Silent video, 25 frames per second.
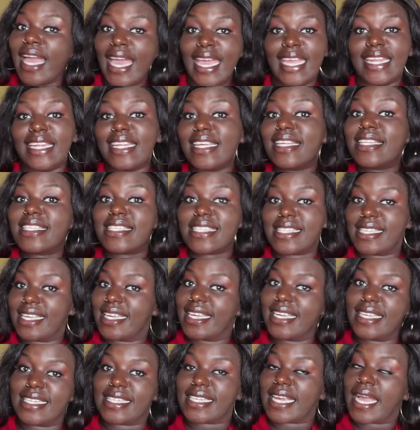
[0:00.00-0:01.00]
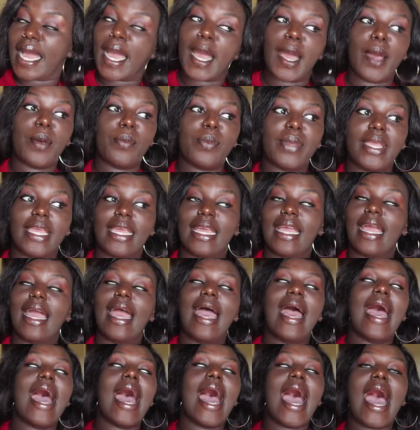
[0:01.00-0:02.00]
I didn't see it coming.
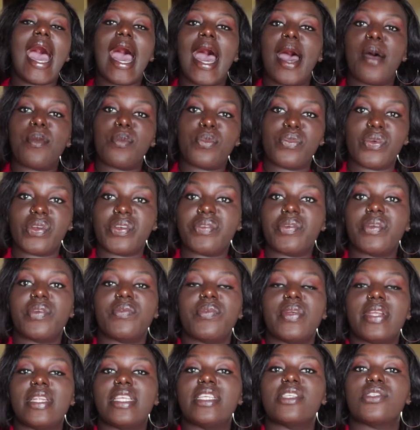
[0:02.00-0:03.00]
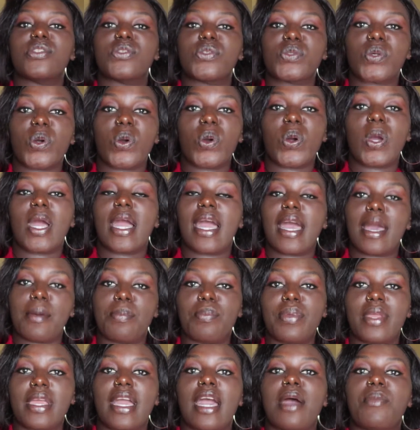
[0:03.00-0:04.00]
I'm really, really so
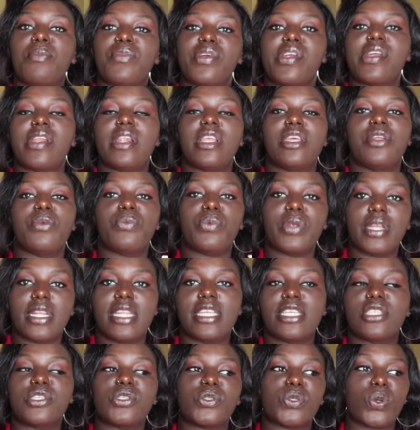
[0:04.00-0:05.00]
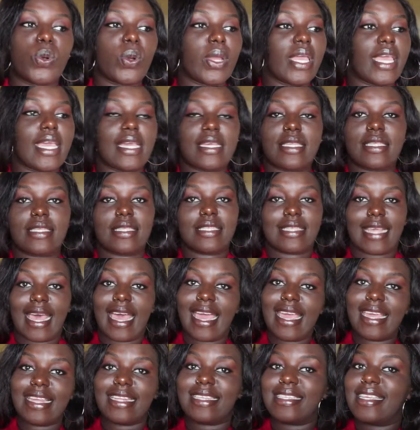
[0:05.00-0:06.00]
happy. I'm really, really so
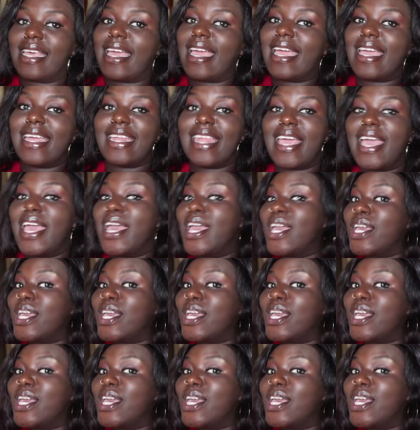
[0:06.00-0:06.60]
excited.